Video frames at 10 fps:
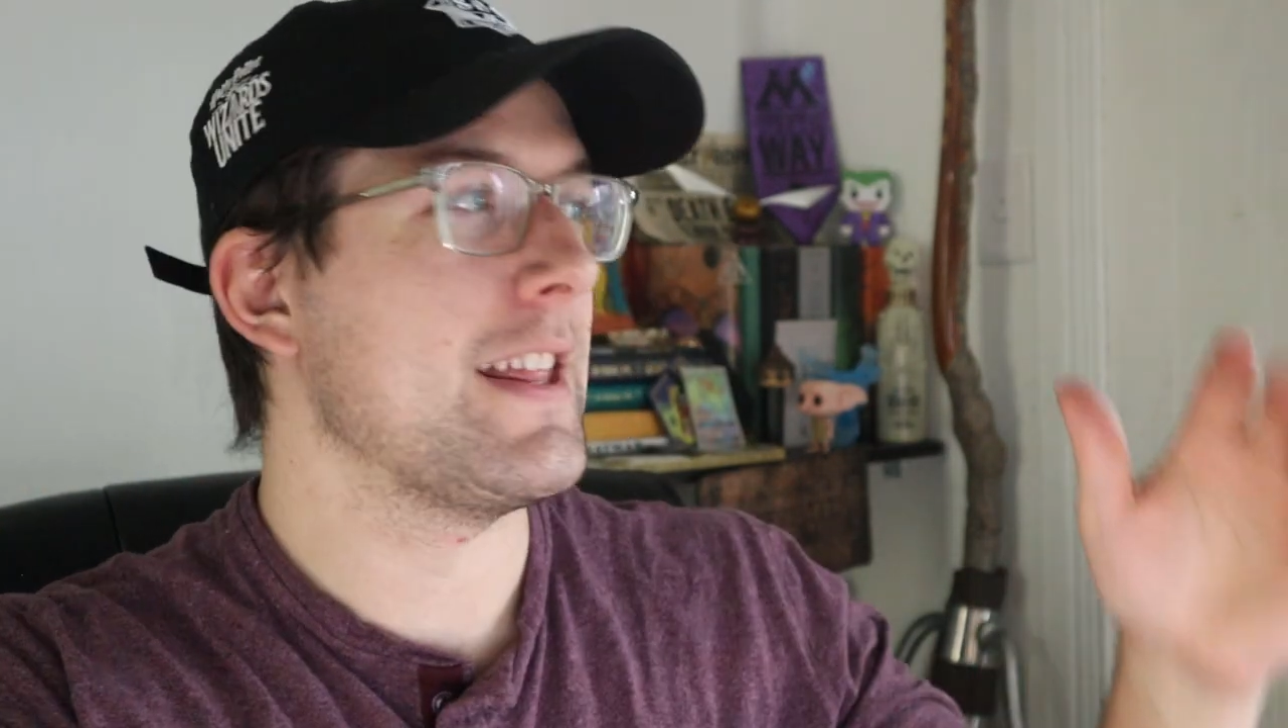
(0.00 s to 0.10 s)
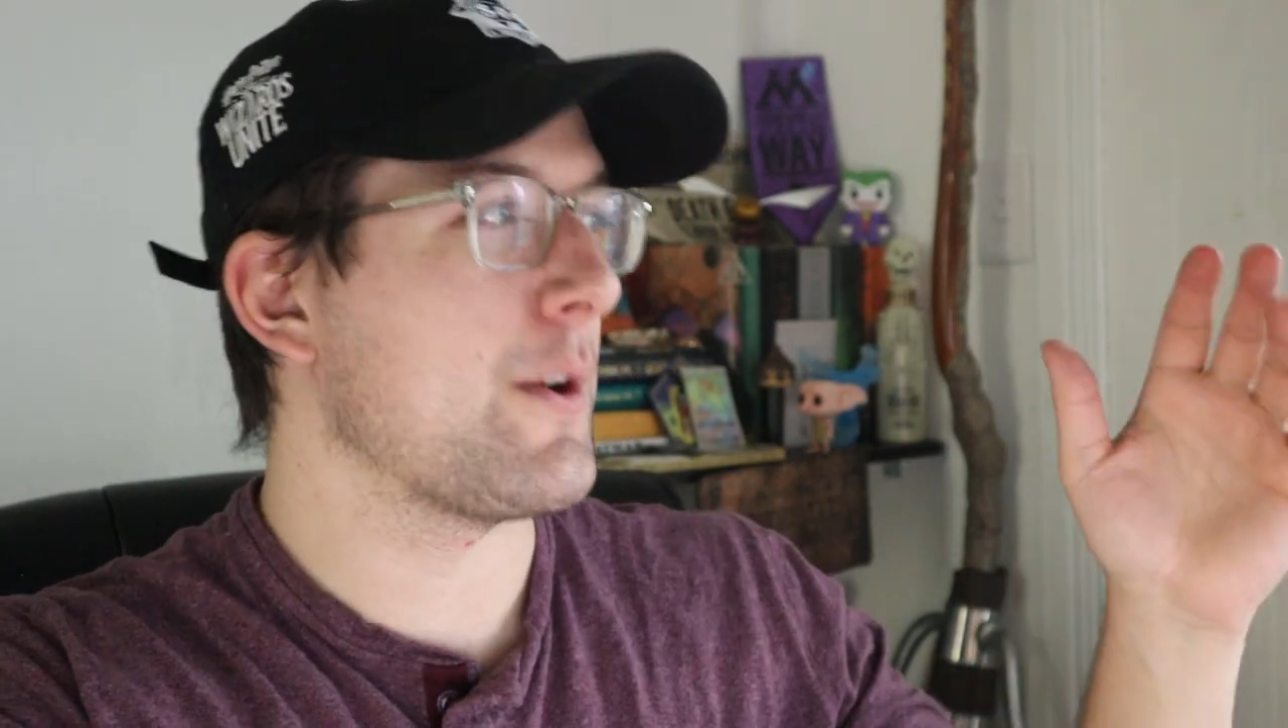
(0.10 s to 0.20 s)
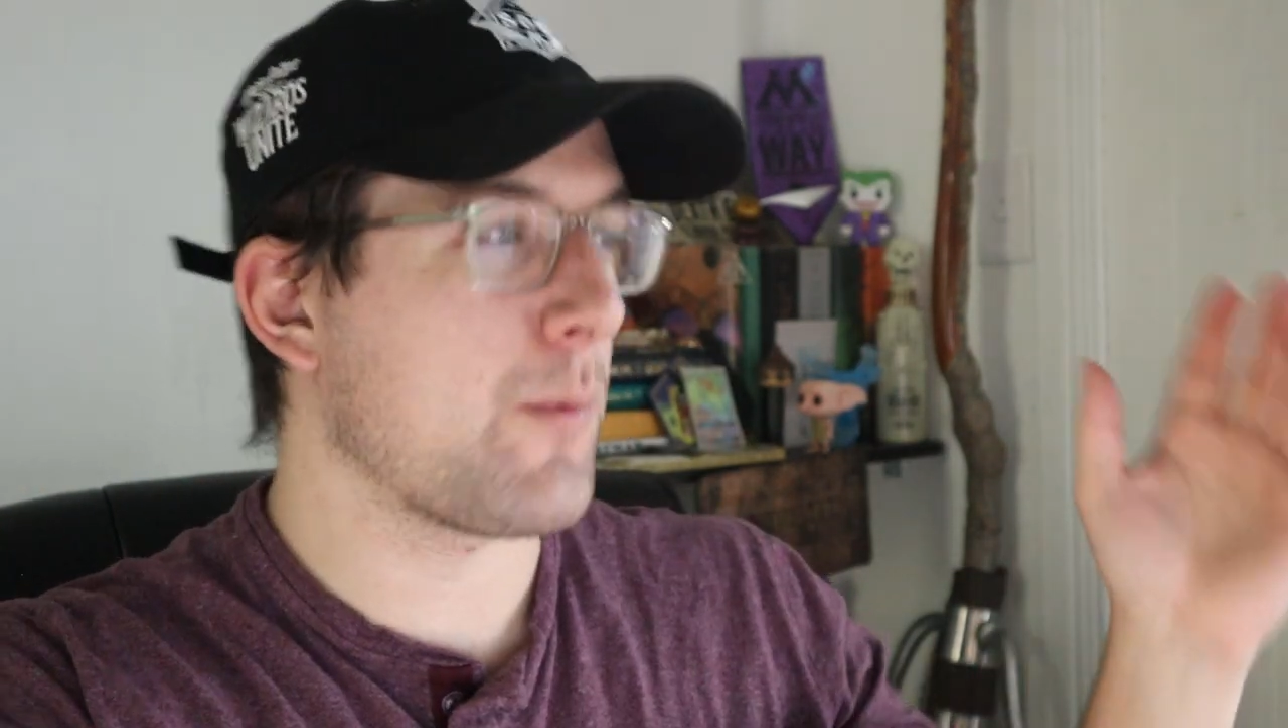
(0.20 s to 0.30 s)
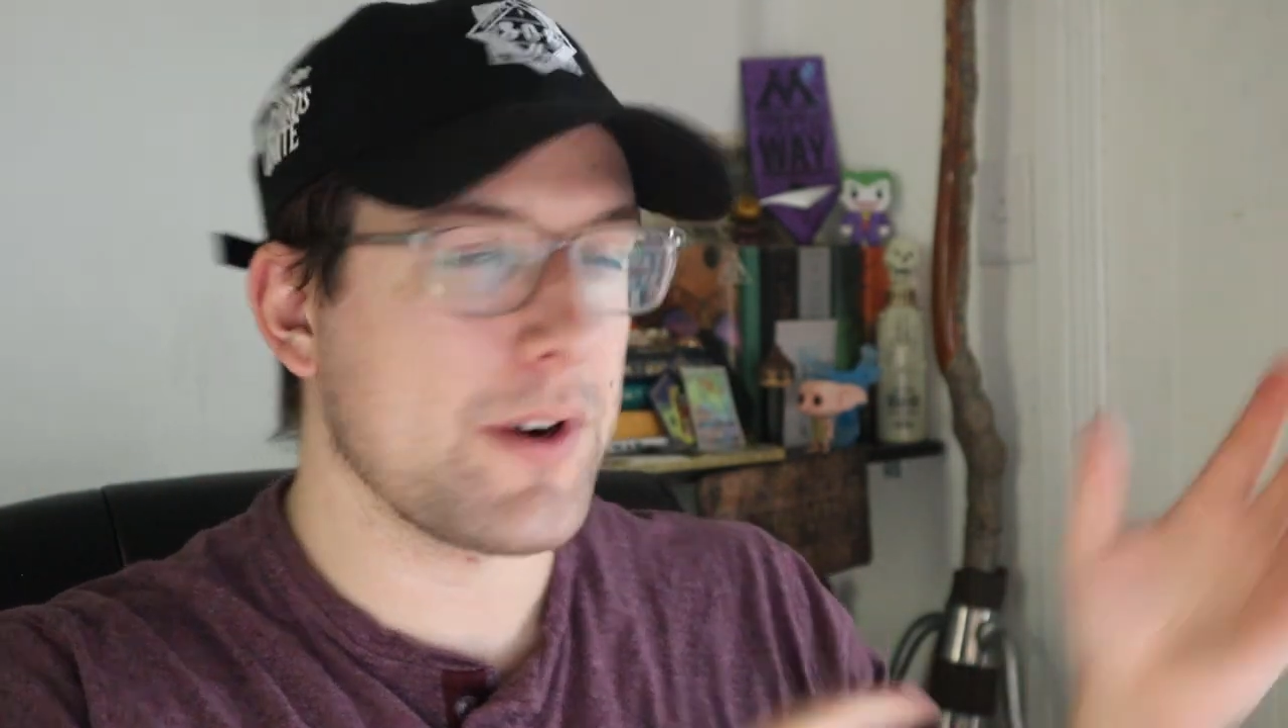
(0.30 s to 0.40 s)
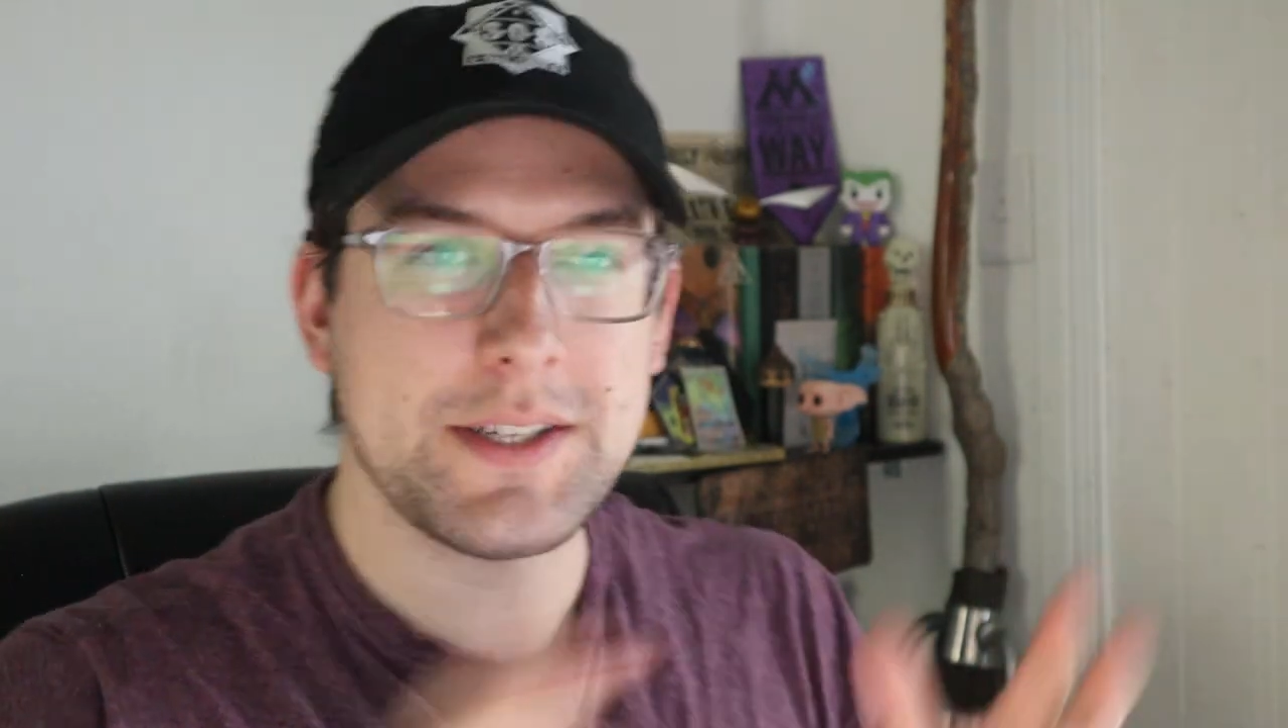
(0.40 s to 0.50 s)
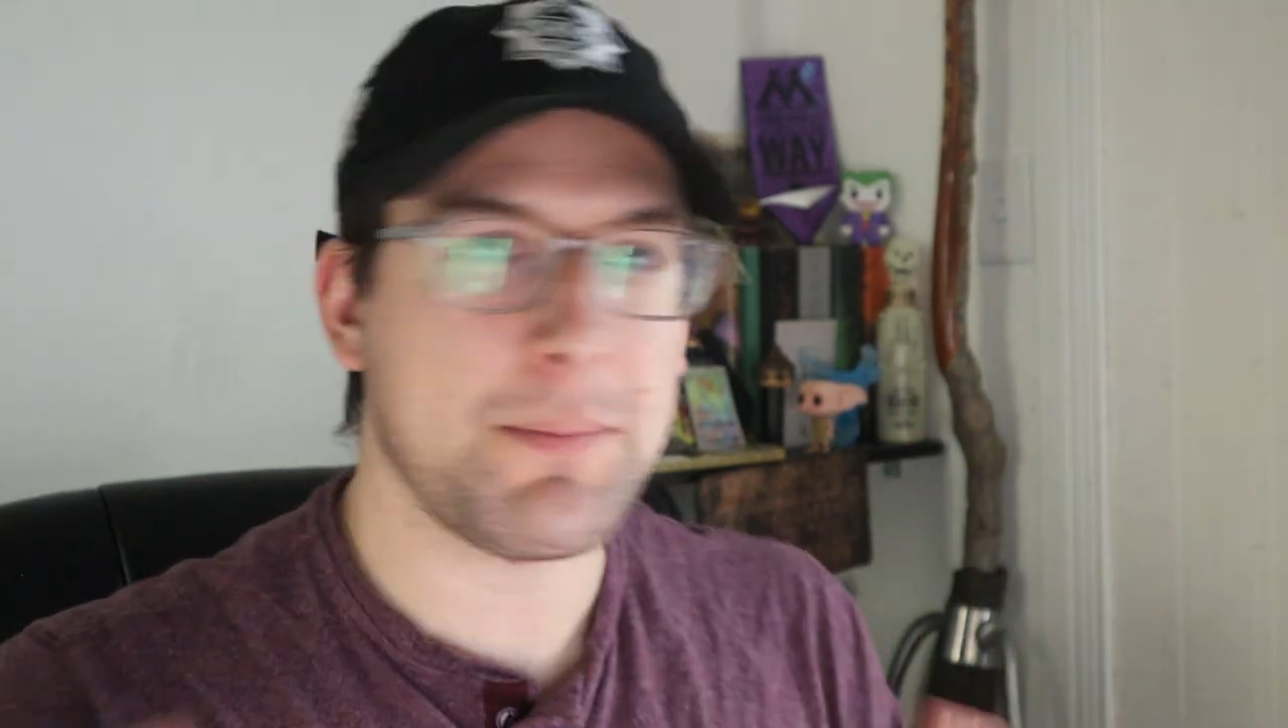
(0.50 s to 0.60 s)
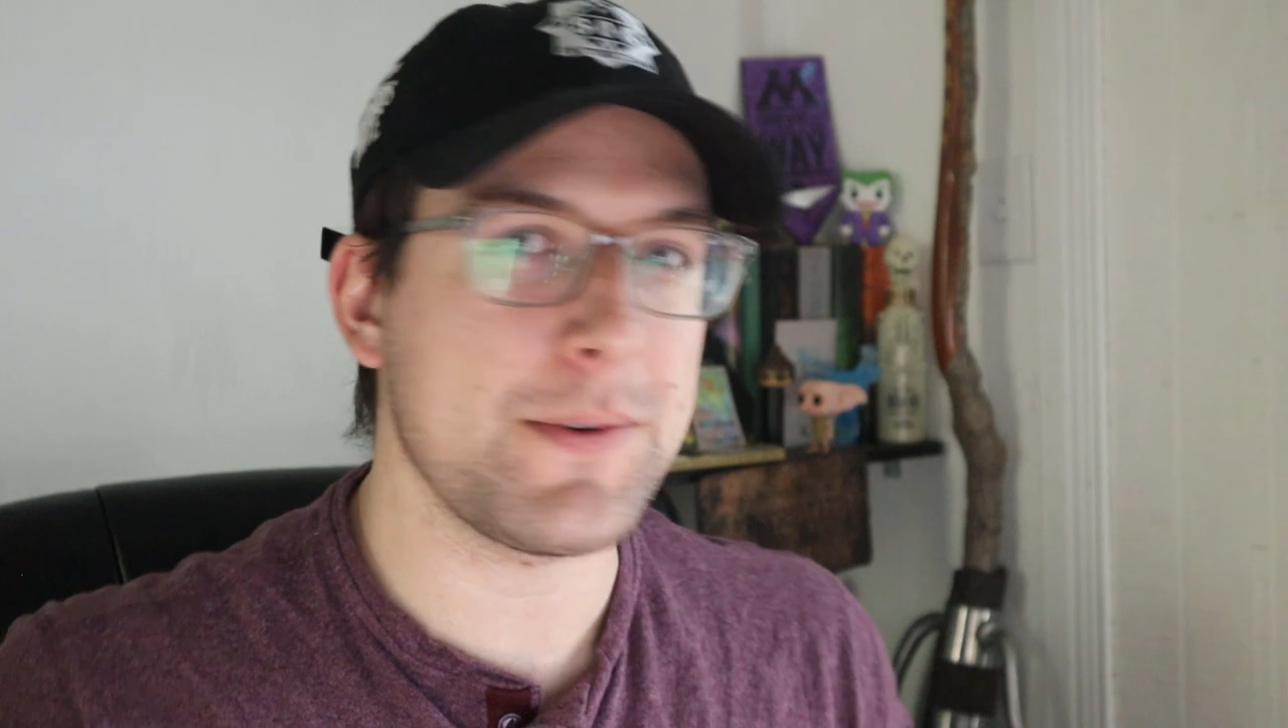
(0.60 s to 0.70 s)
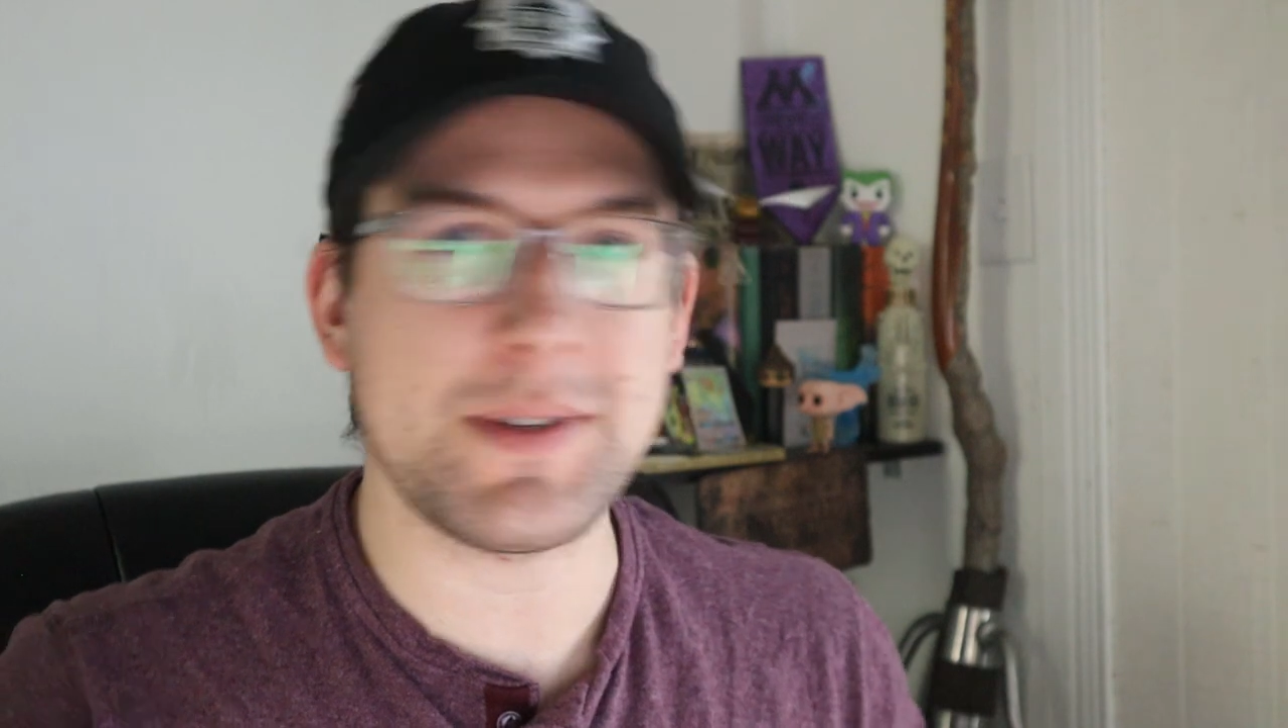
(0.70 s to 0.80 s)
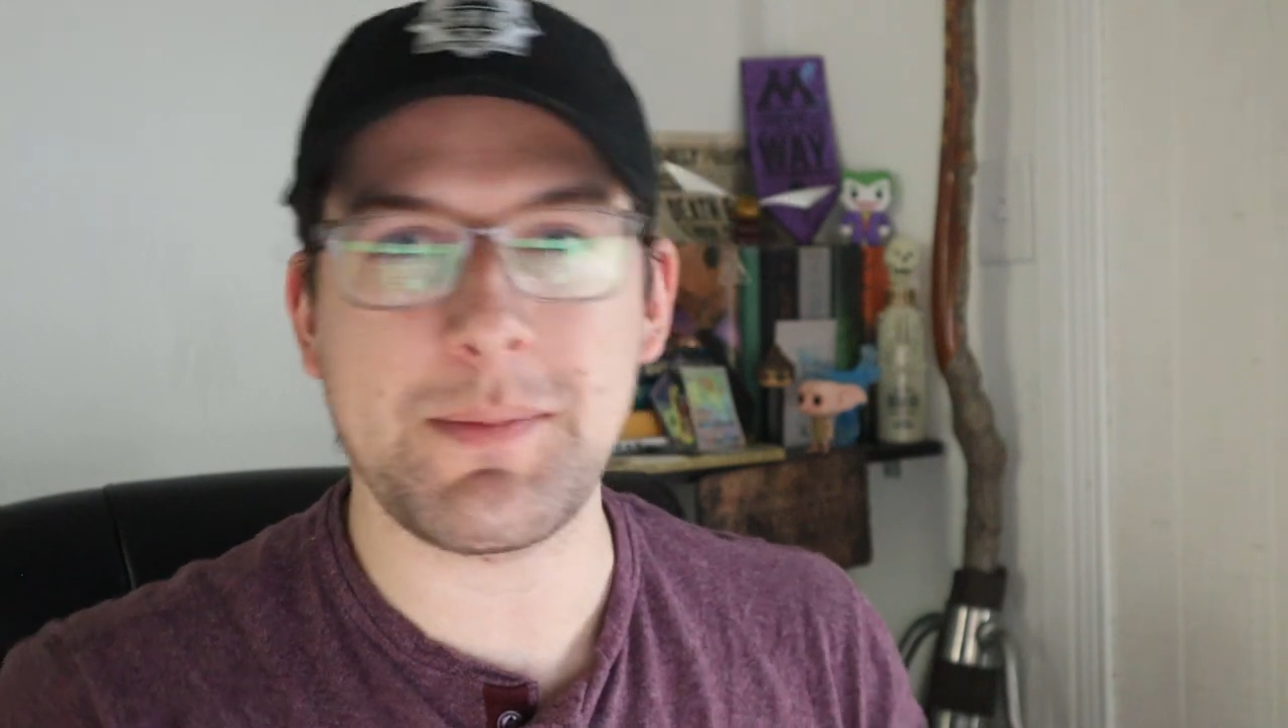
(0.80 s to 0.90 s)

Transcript: there weren't supposed